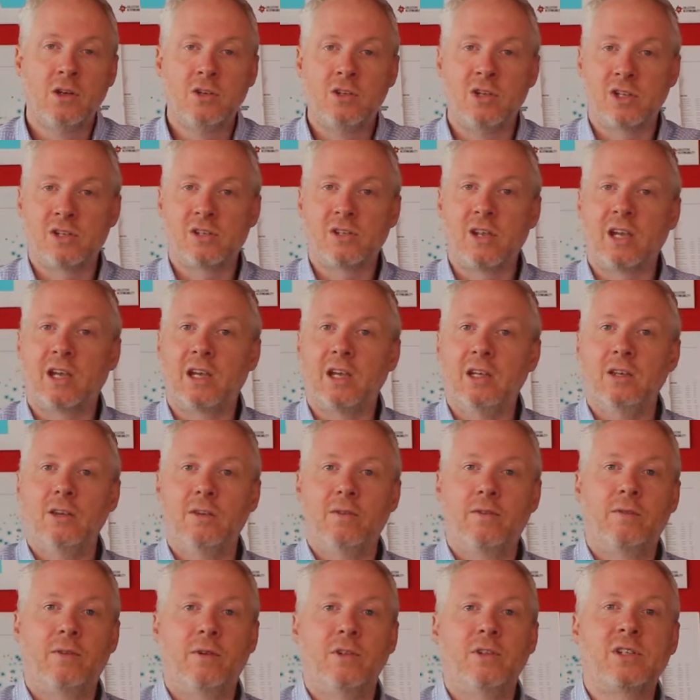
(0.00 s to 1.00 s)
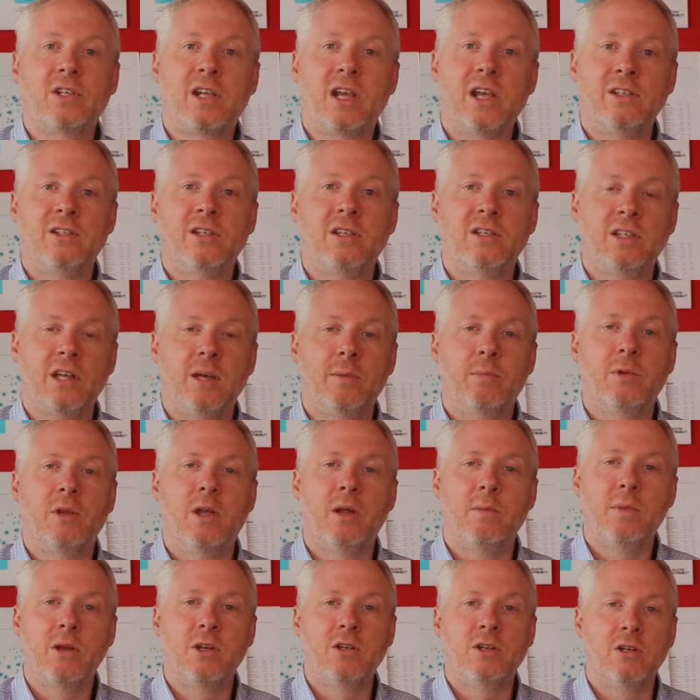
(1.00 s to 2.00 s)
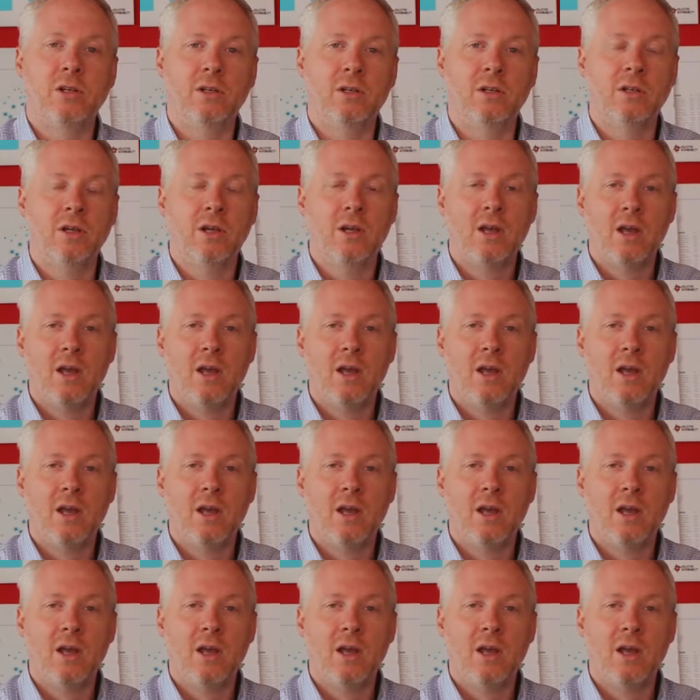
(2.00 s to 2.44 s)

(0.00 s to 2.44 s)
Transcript: Just like in the first case example I mentioned,